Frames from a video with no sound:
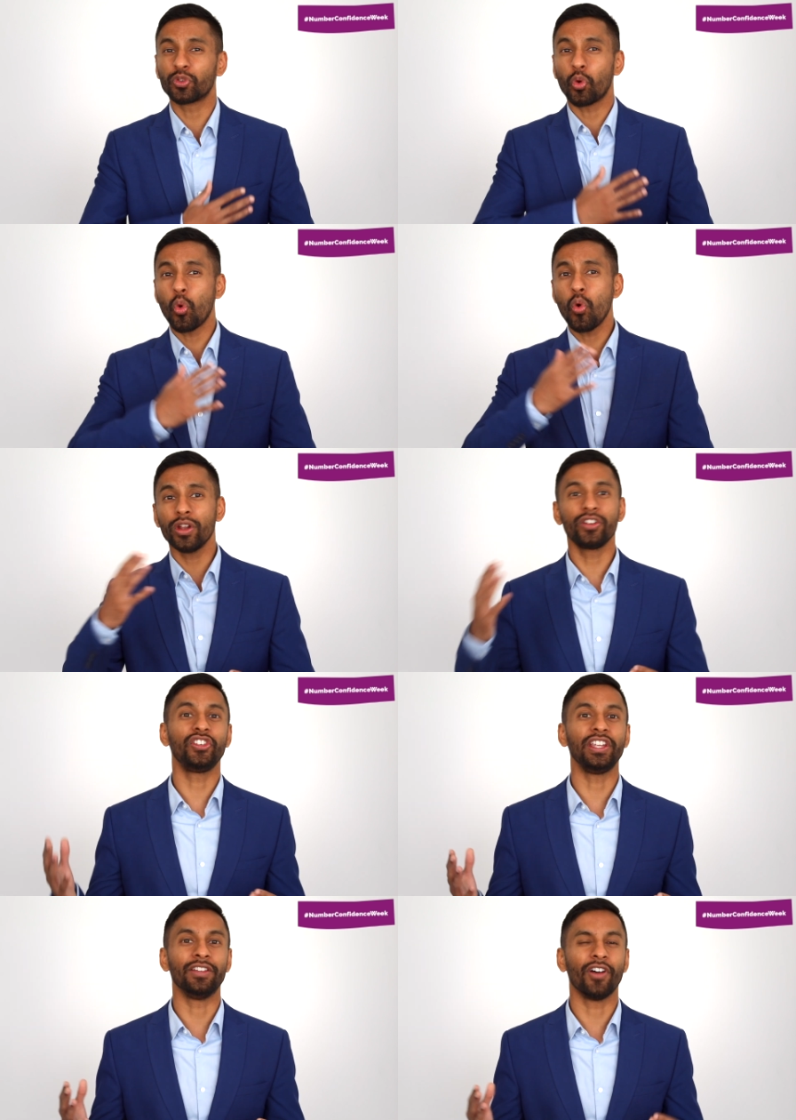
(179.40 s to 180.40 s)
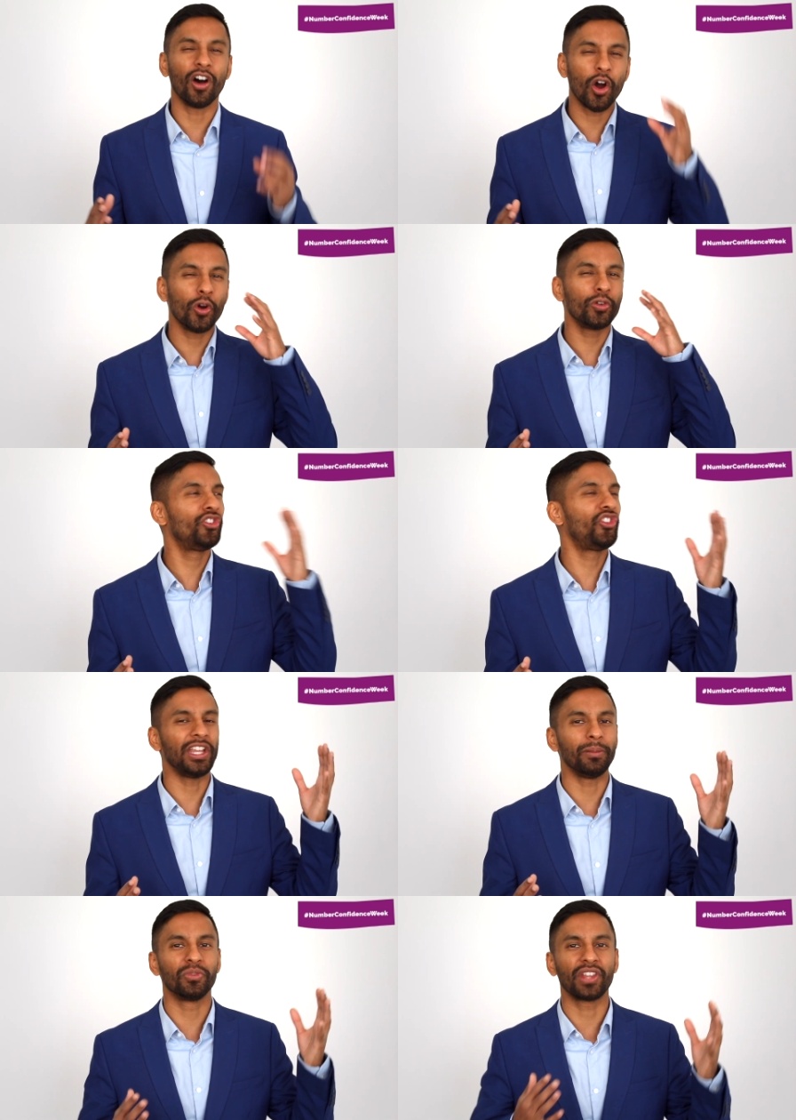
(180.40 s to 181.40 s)
us all achieve our own
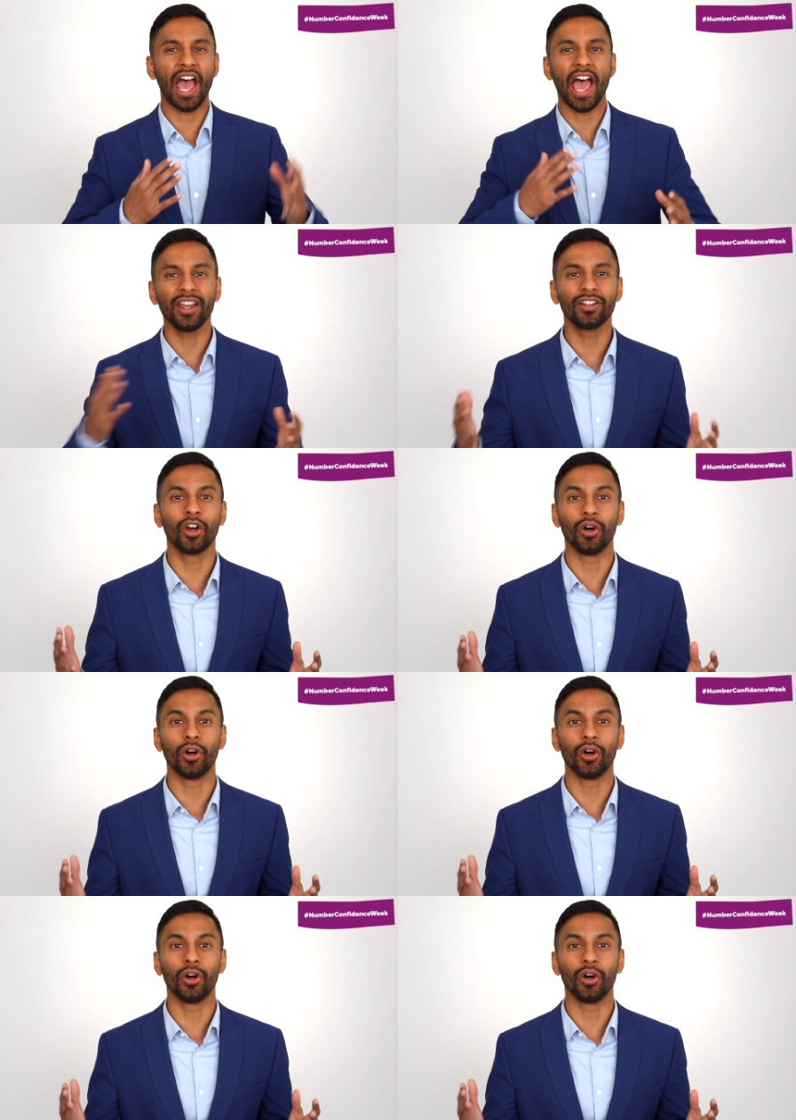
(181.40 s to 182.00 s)
dreams and